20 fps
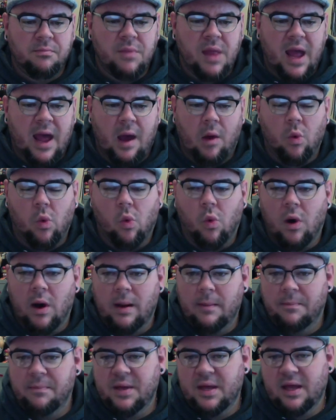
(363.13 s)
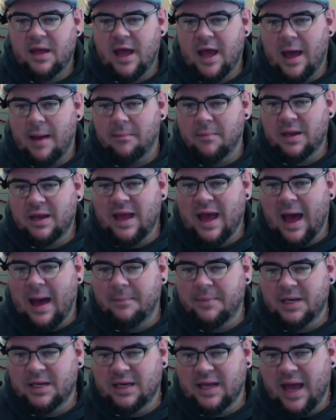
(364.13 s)
at 1 p.m.,
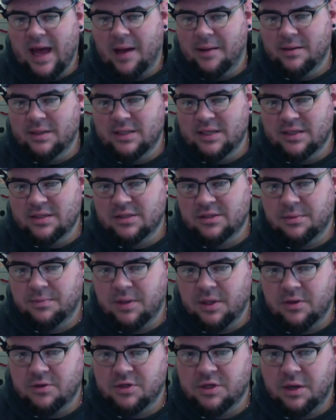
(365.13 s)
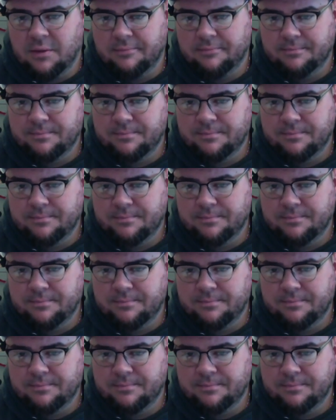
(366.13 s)
cap and gown distribution.